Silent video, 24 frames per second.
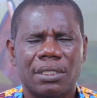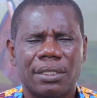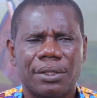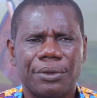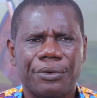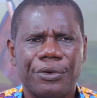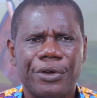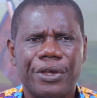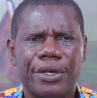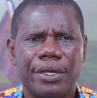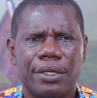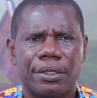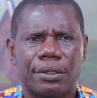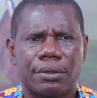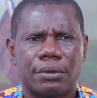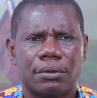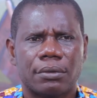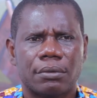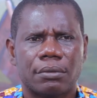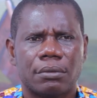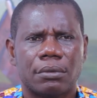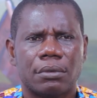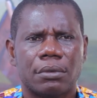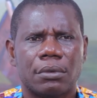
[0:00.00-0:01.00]
3,
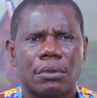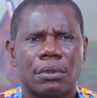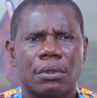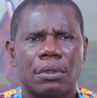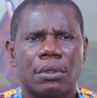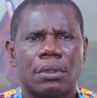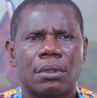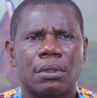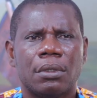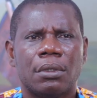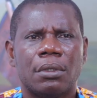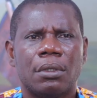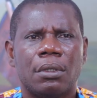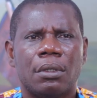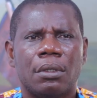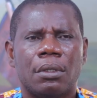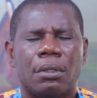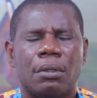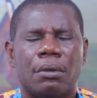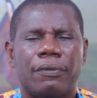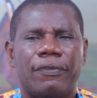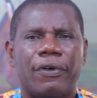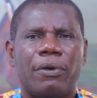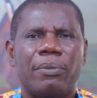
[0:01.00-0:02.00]

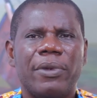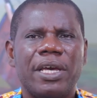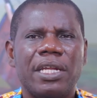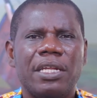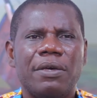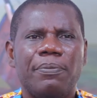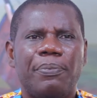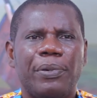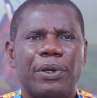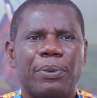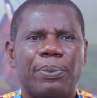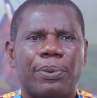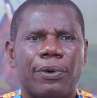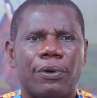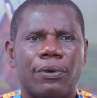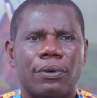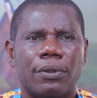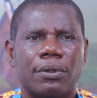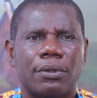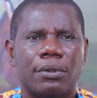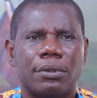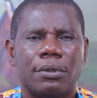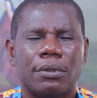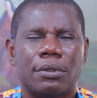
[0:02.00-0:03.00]
for many
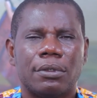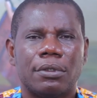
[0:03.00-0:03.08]
people,